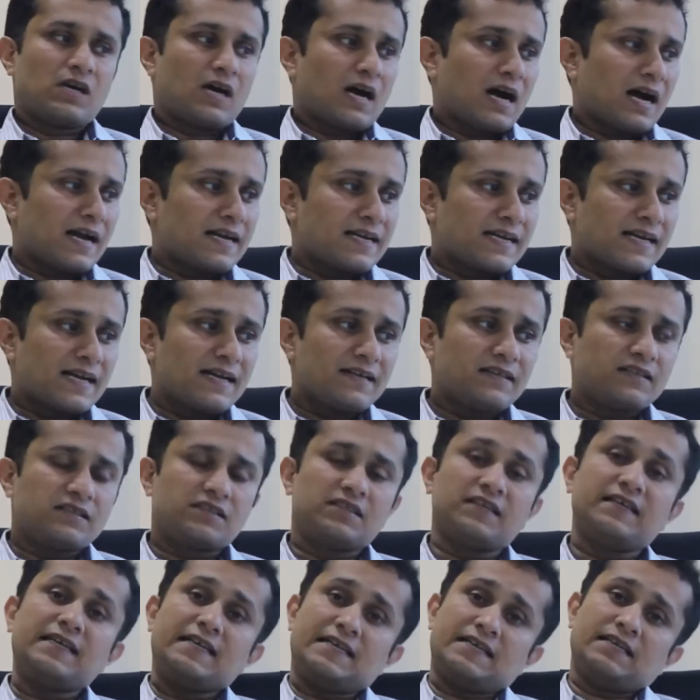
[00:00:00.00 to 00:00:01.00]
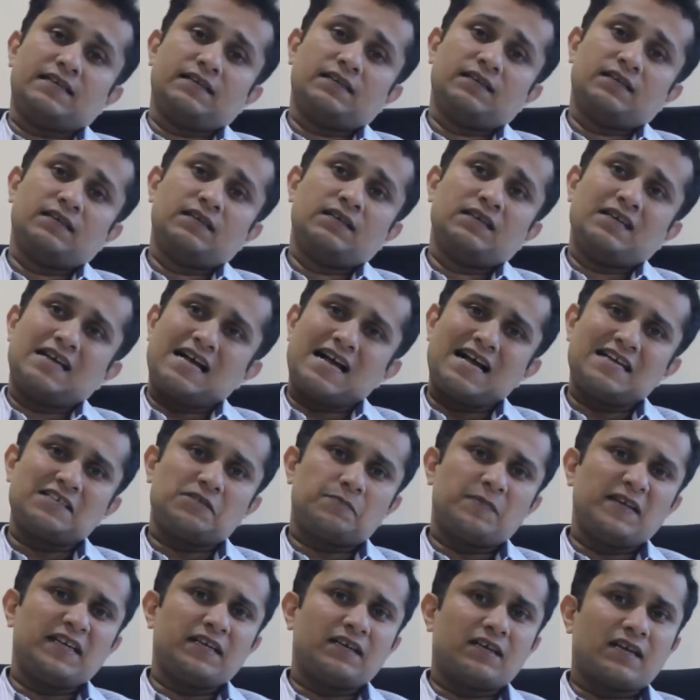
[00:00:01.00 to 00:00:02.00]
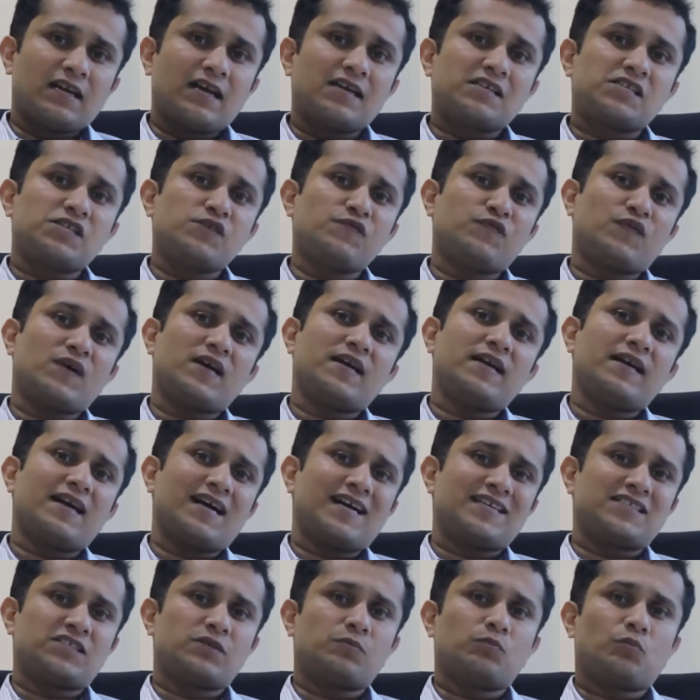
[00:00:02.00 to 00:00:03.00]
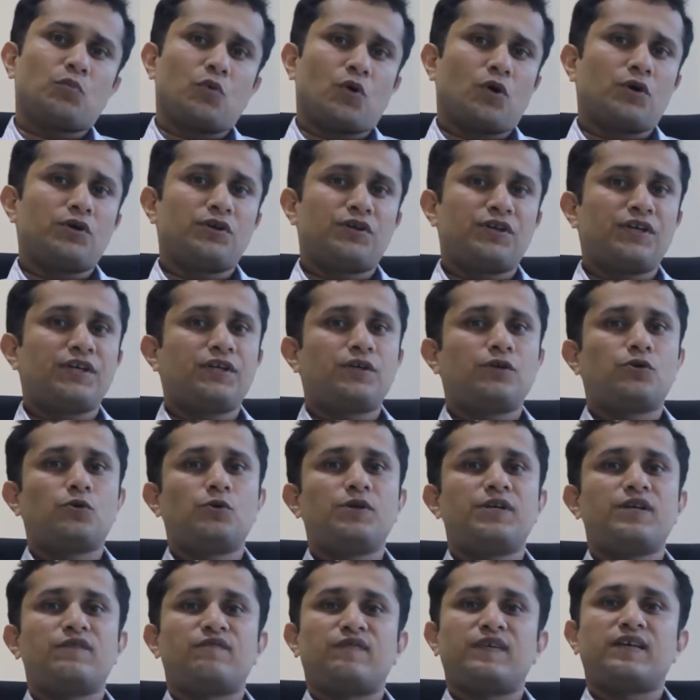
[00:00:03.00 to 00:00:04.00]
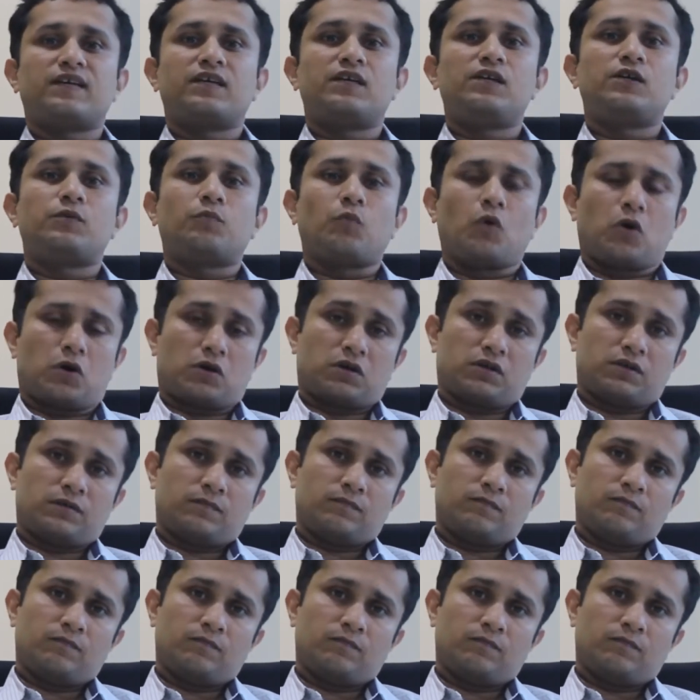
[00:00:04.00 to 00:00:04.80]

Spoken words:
iCAT3 has been classified as a moderate to difficult mock.